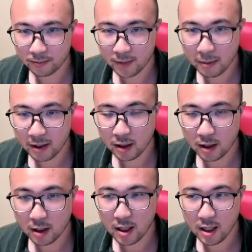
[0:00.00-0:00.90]
I mean,
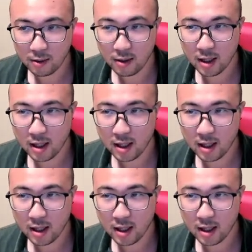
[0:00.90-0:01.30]
if